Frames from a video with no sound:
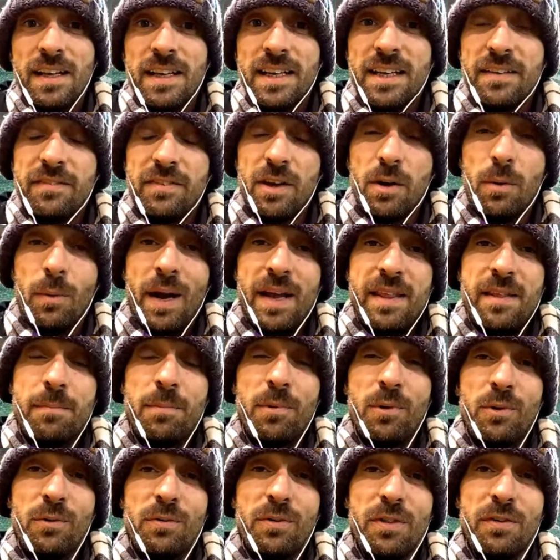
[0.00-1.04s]
giving away the
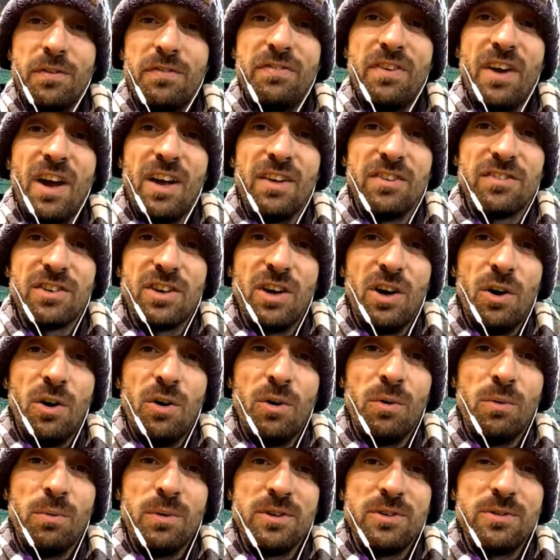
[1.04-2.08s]
ball for the first
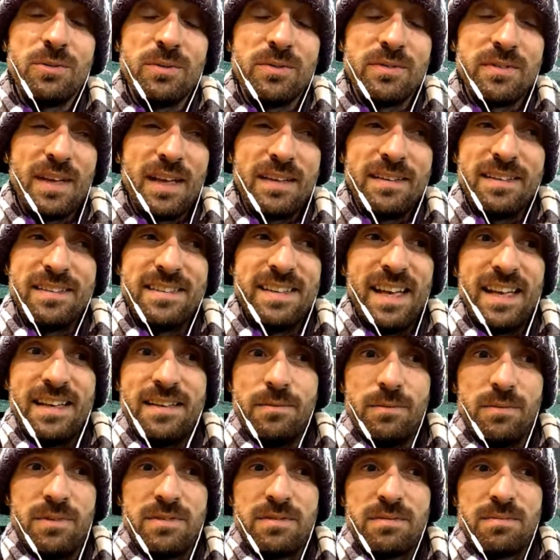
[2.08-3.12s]
goal, which was, as I said,
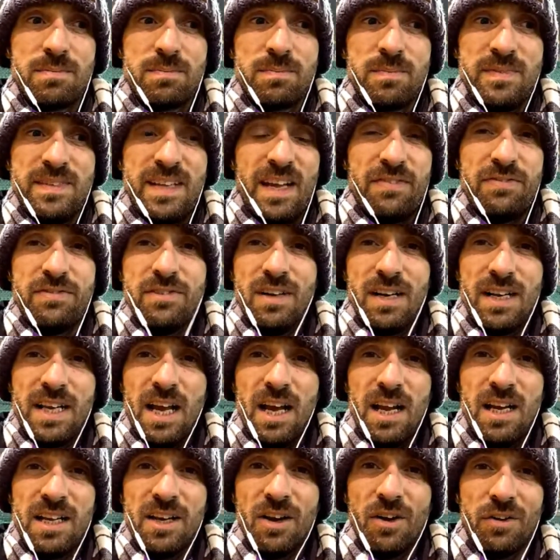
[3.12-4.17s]
it was definitely
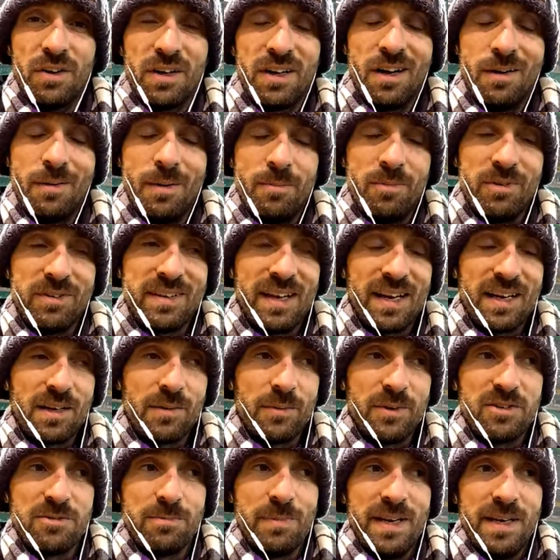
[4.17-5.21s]
early on. I can't remember exactly
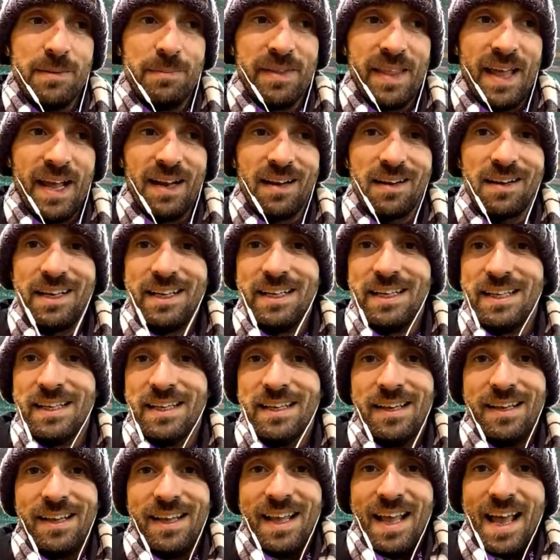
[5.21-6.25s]
which minute, but that clearly
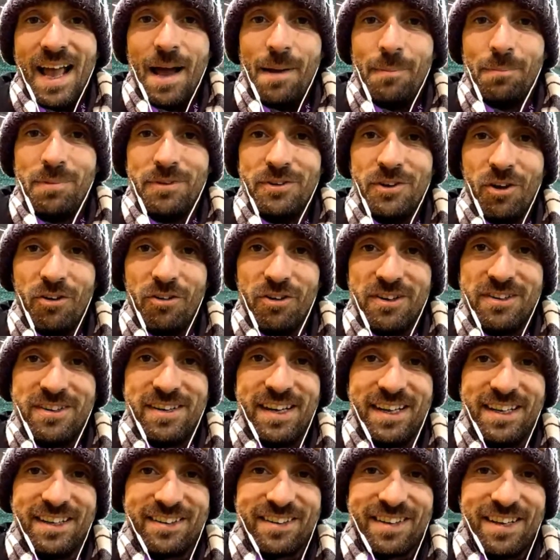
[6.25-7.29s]
hampered Norwich
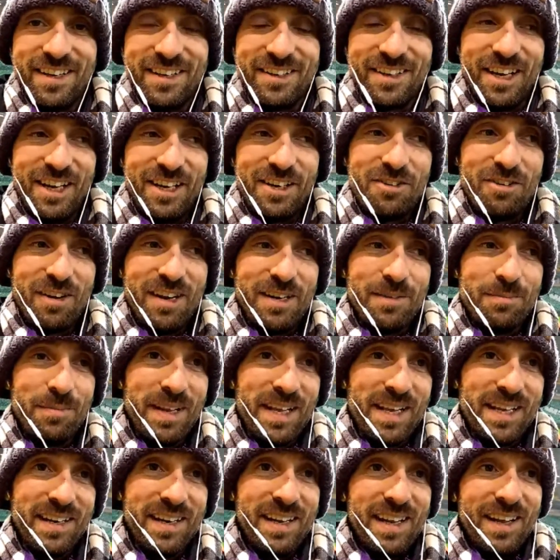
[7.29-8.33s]

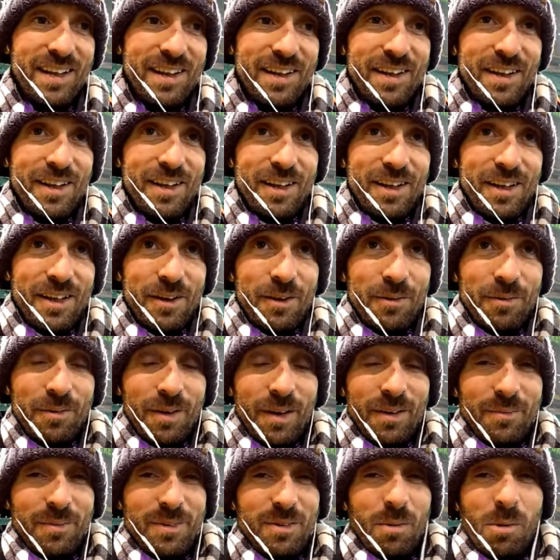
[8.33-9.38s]
incredibly. And
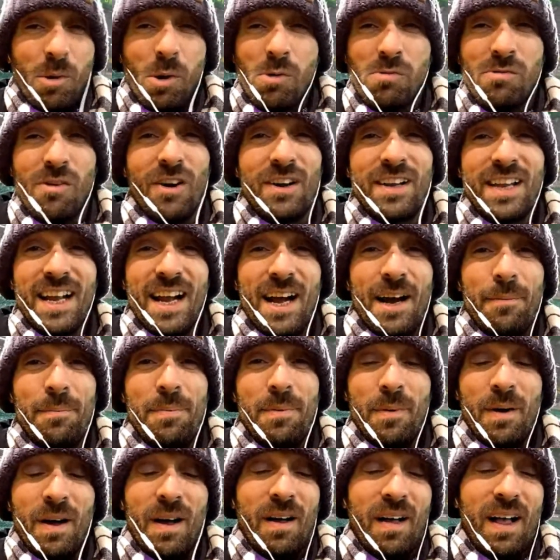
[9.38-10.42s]
we were all rocking up.
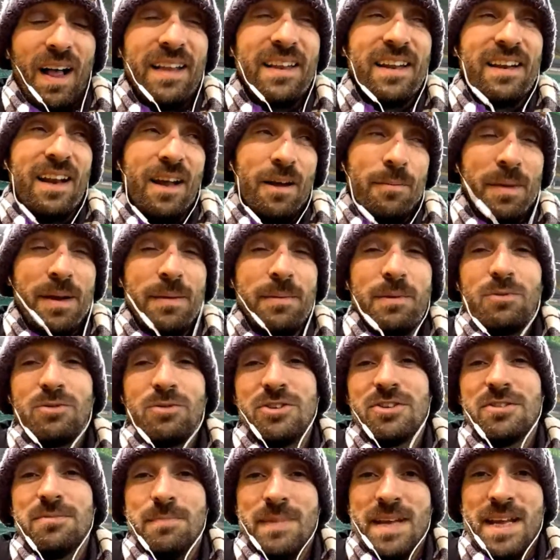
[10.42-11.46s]
Well, I don't know, maybe it was
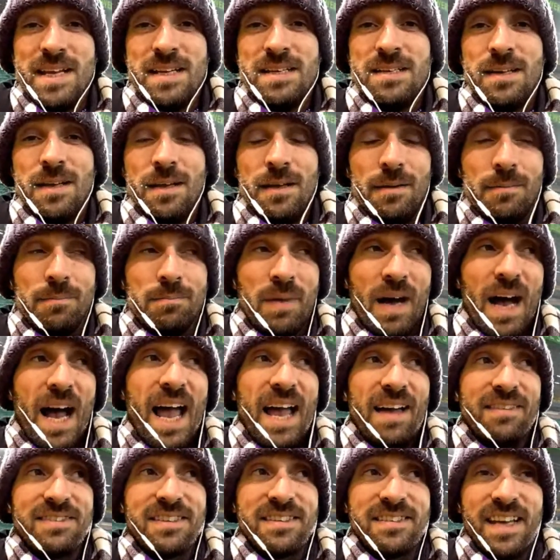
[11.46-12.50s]
just me, but I
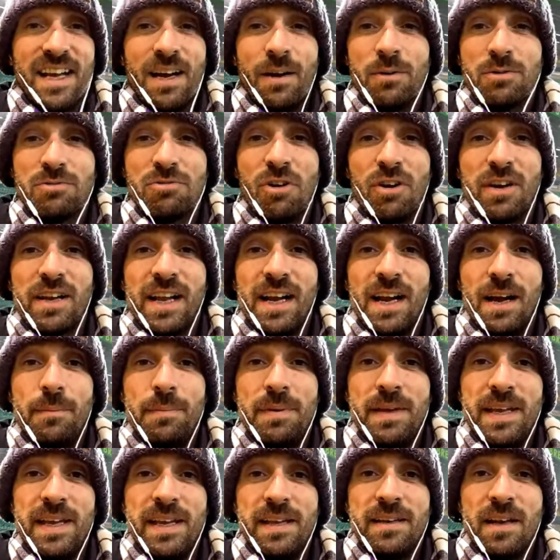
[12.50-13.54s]
have to say I was rocking up
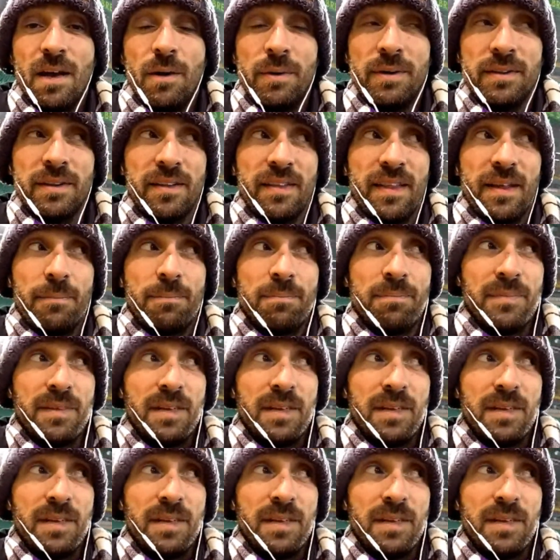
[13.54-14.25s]
here knowing that